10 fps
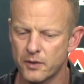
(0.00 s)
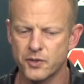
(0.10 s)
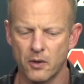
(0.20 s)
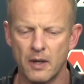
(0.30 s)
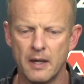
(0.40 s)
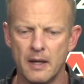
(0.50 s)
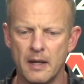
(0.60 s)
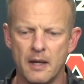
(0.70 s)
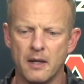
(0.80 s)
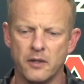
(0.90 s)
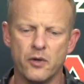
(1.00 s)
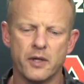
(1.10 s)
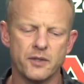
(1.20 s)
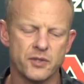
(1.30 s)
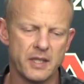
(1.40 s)
So you
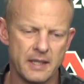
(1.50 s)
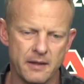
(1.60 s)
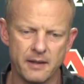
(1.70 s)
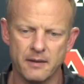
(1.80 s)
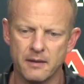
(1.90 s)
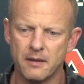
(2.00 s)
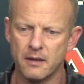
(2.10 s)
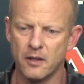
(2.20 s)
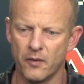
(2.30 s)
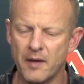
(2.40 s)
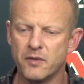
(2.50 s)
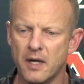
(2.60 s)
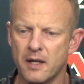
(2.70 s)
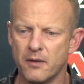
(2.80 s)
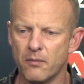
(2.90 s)
can see that you know they've
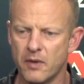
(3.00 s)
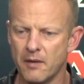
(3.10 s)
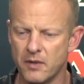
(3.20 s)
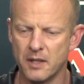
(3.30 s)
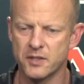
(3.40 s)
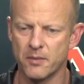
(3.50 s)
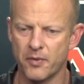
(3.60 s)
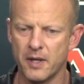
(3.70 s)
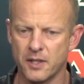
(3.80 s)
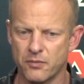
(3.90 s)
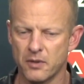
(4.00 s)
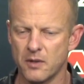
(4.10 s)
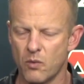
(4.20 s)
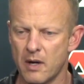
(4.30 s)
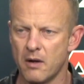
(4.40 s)
done they've done some things really
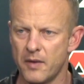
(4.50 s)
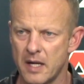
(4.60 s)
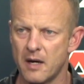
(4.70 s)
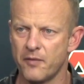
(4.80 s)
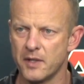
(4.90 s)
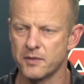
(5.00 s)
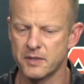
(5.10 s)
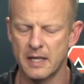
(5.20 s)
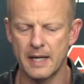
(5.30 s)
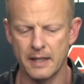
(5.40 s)
well on the offensive side.